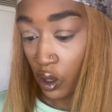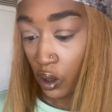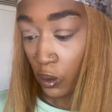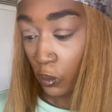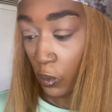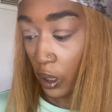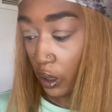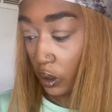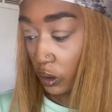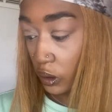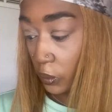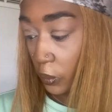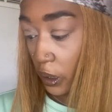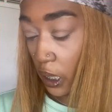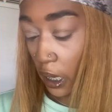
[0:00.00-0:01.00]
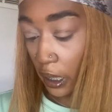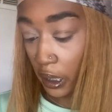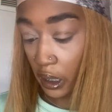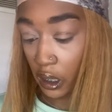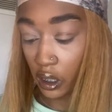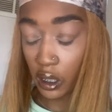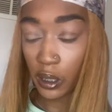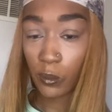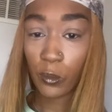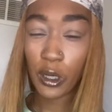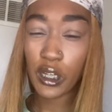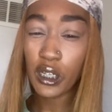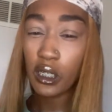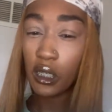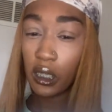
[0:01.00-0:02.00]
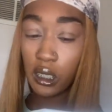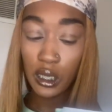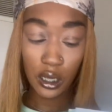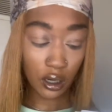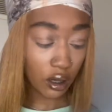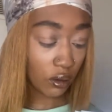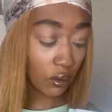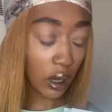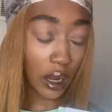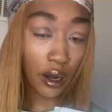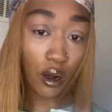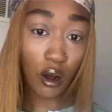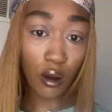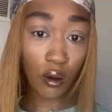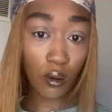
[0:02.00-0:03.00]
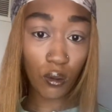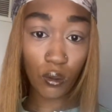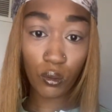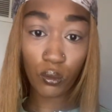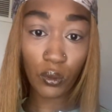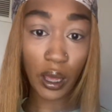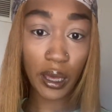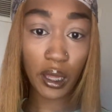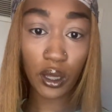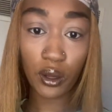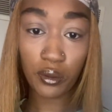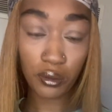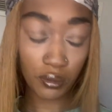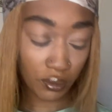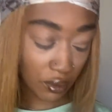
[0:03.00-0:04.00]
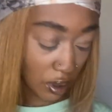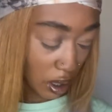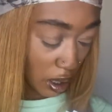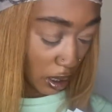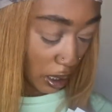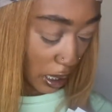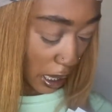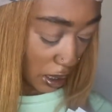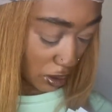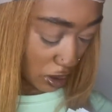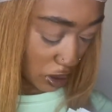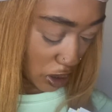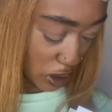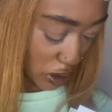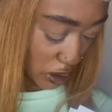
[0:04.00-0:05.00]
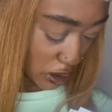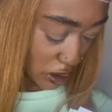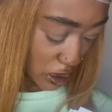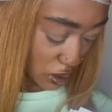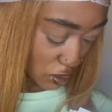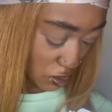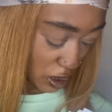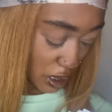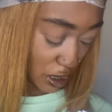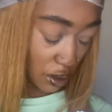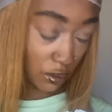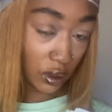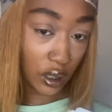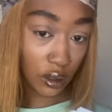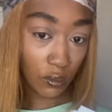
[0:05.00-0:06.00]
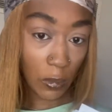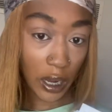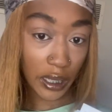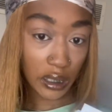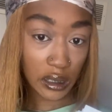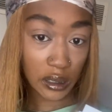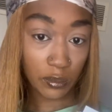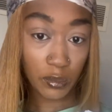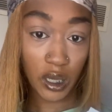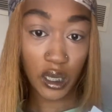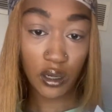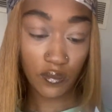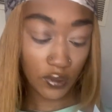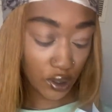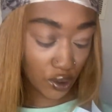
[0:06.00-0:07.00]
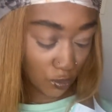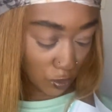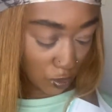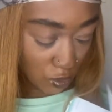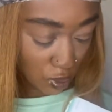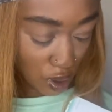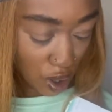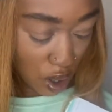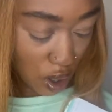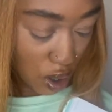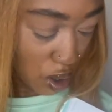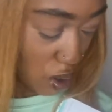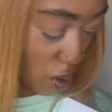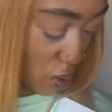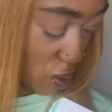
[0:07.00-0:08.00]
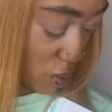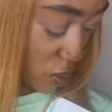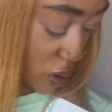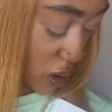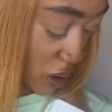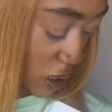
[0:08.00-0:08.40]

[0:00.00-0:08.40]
What else we got in here? And we just, you know, got a whole like little calendar still, and you can write some individual notes.